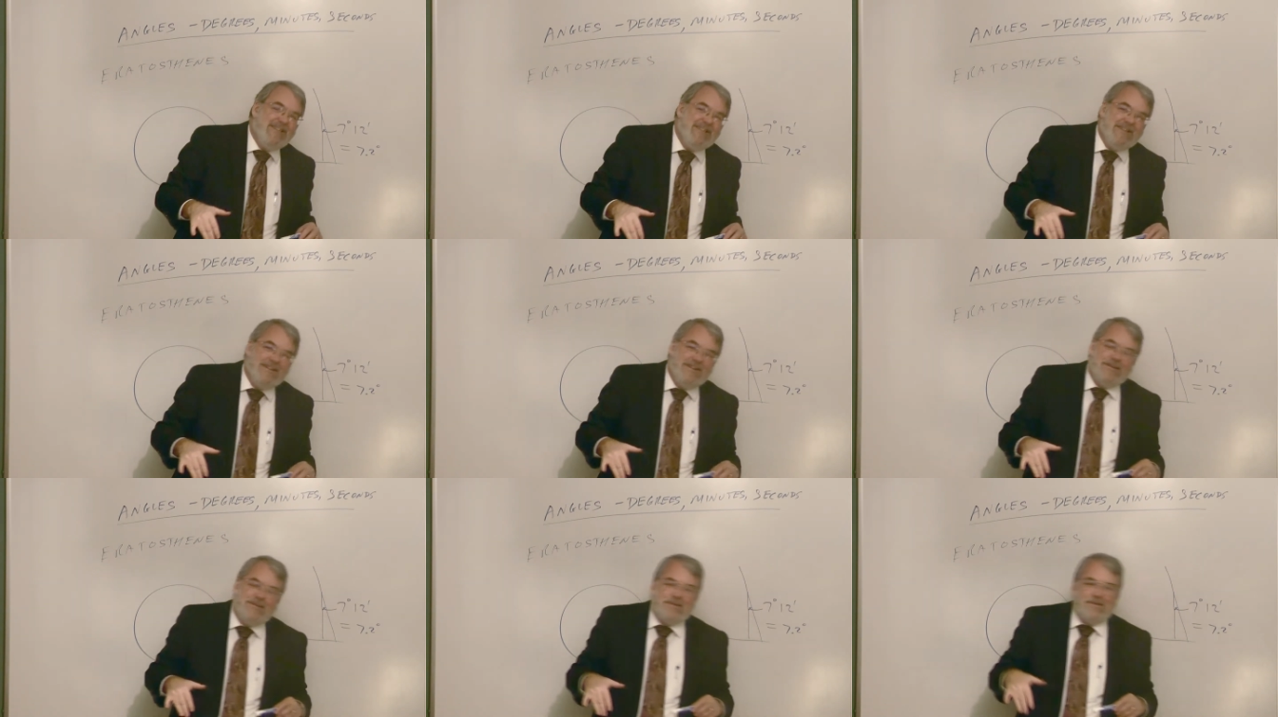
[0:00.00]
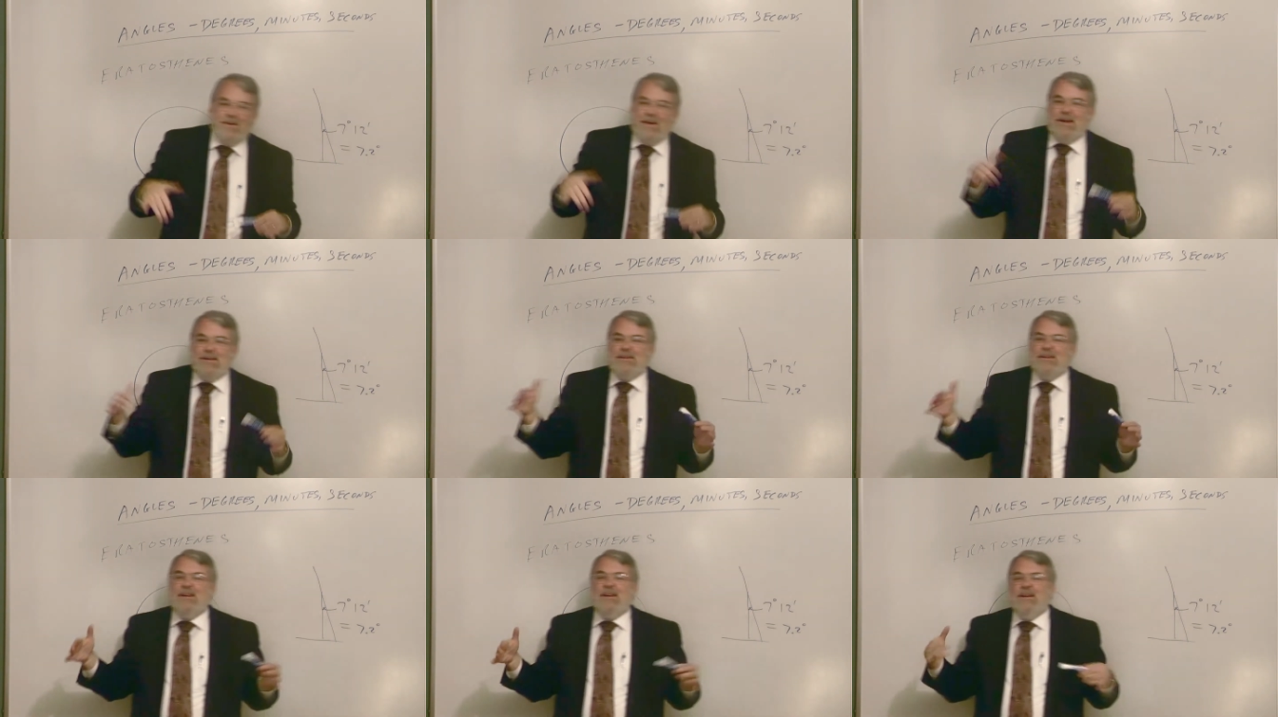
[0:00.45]
You know, so we
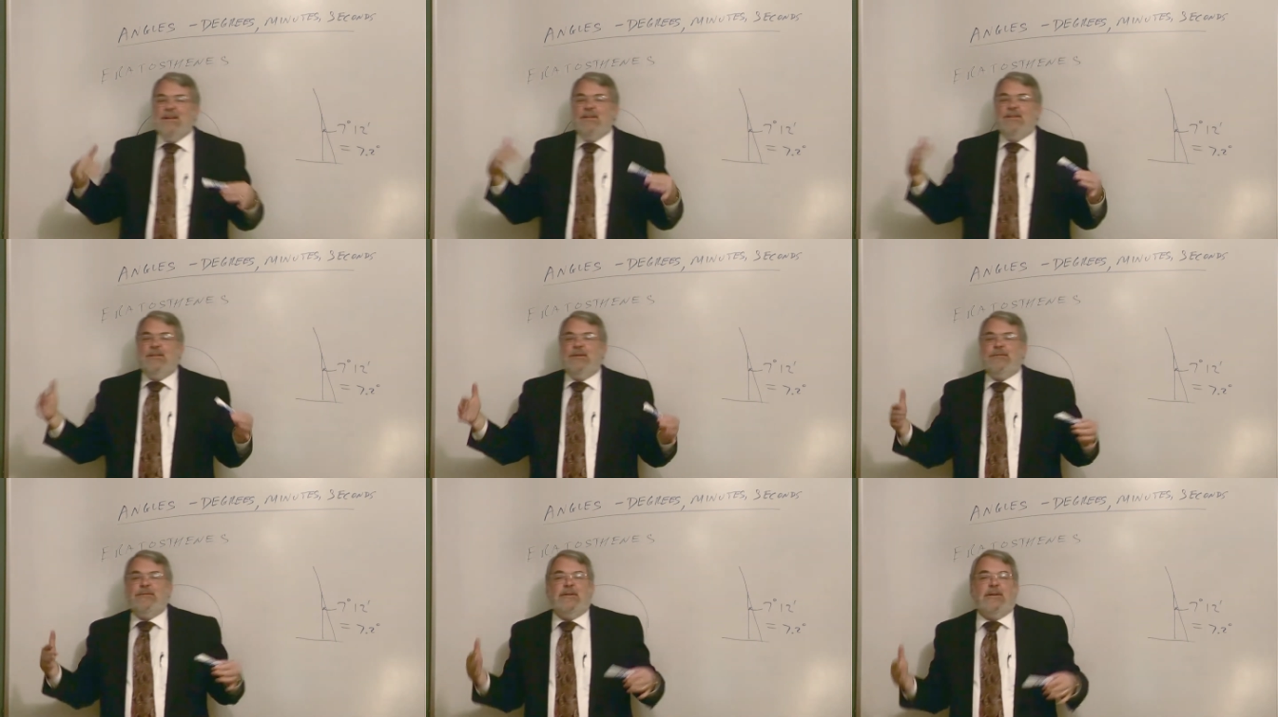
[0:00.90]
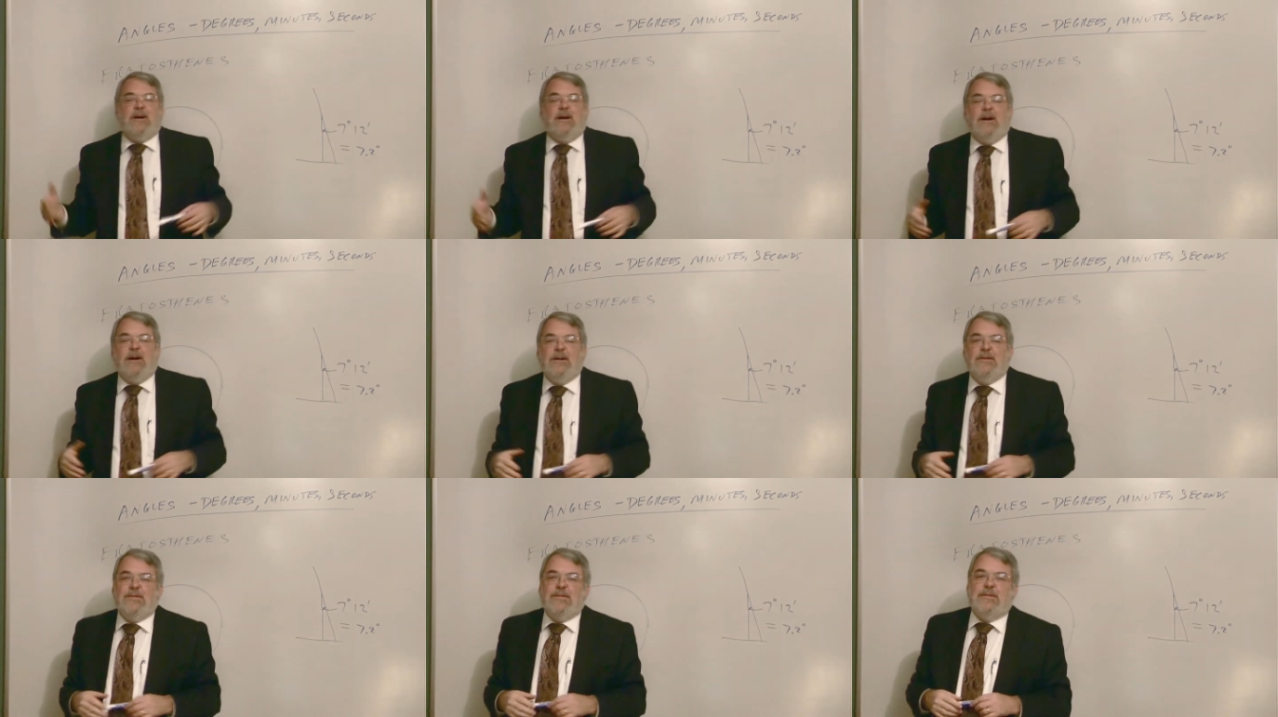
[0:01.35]
had different
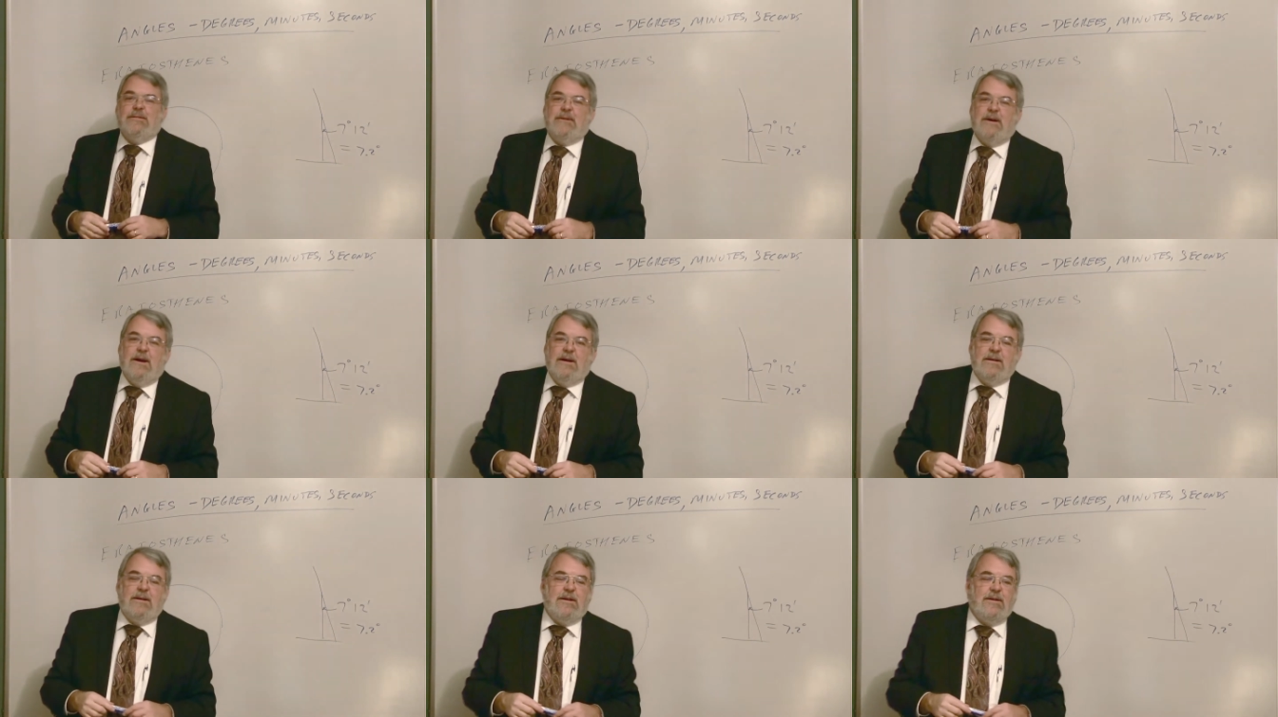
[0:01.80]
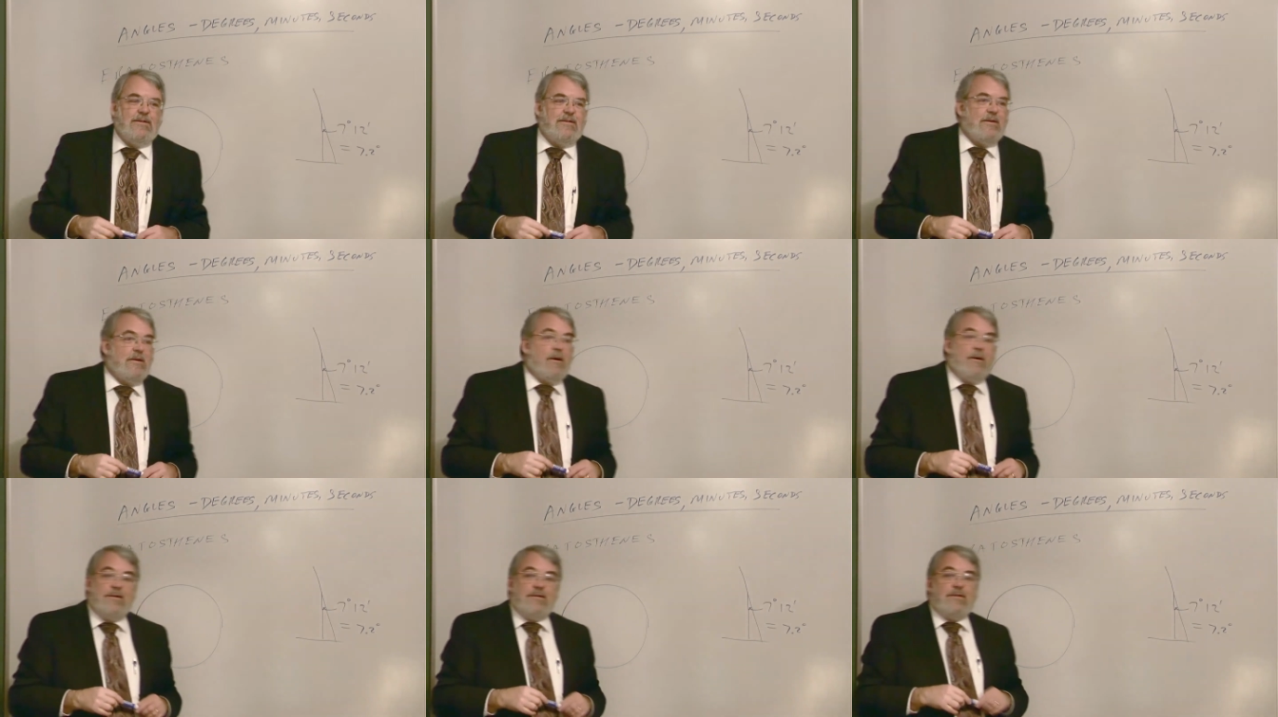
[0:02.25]
kinds of ideas
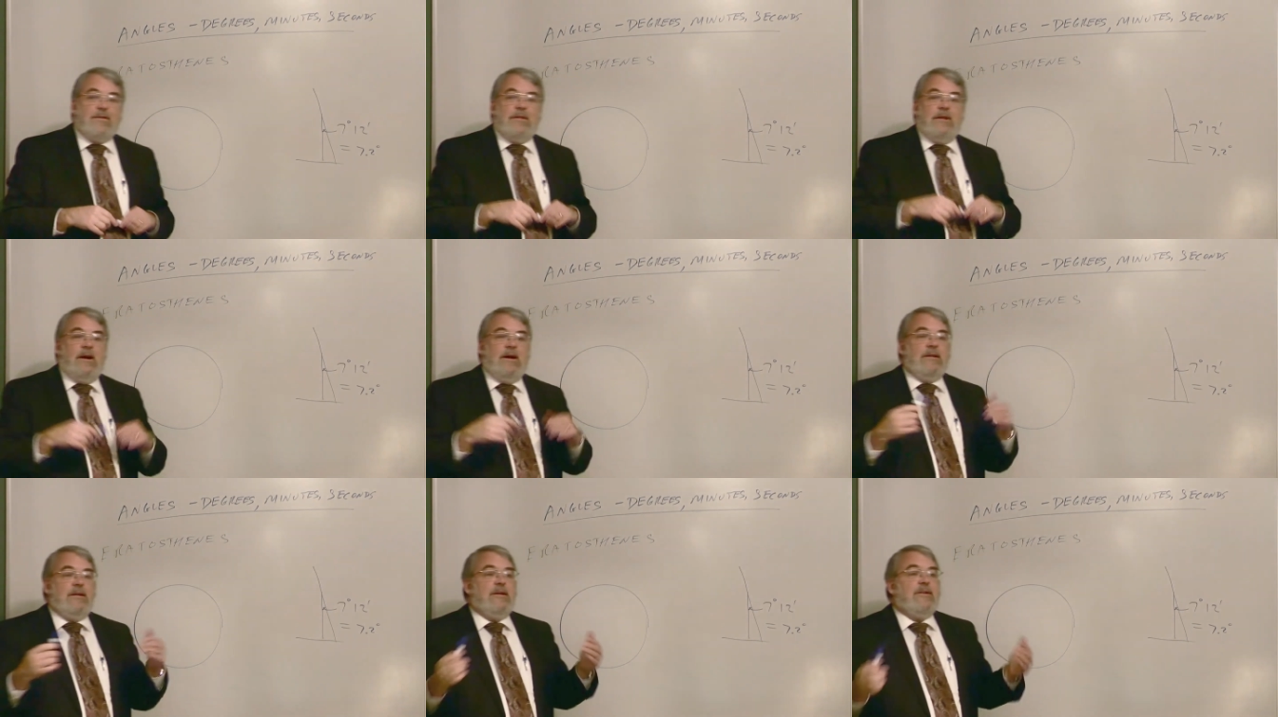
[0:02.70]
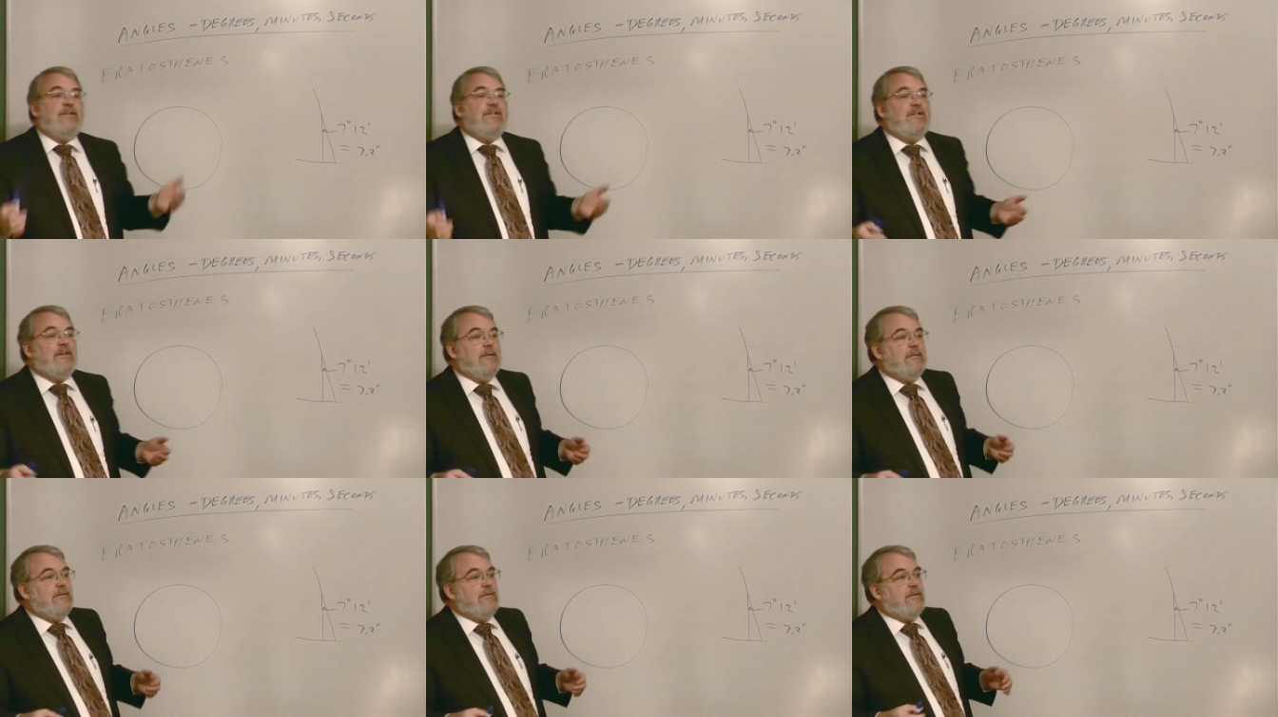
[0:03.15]
there. Also the idea of
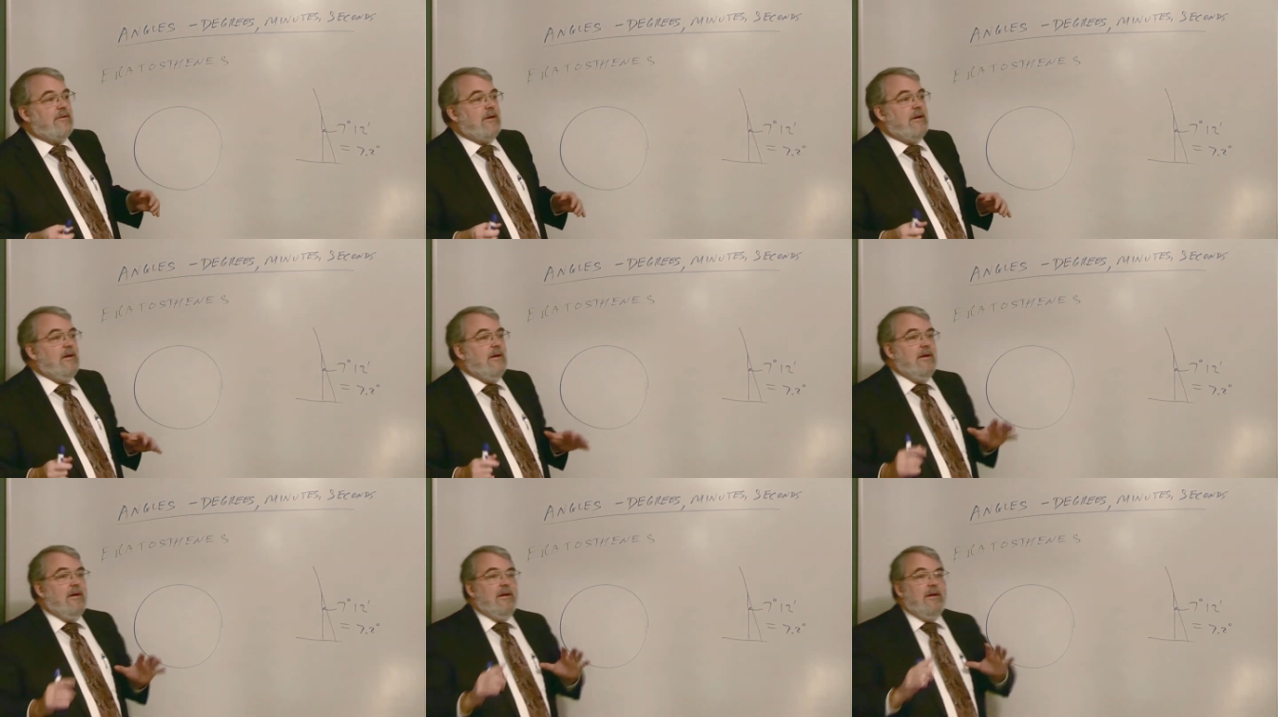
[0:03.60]
symmetry.